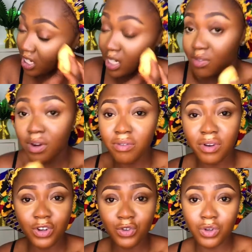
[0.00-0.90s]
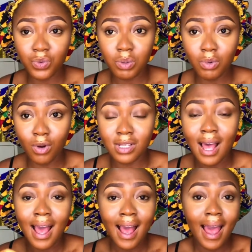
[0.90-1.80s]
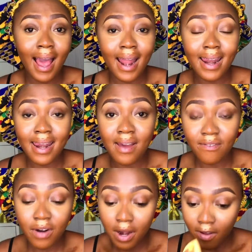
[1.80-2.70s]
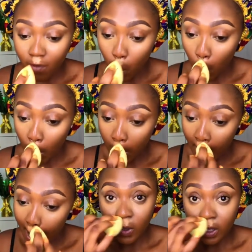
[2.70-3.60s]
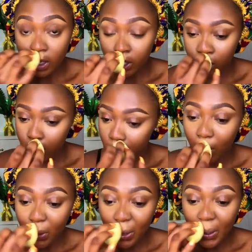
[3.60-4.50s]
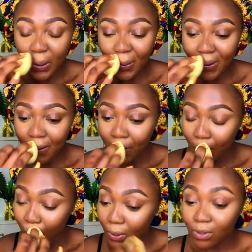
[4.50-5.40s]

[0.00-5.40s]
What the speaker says: in a very strange way, because I had never ever worn foundation. So really it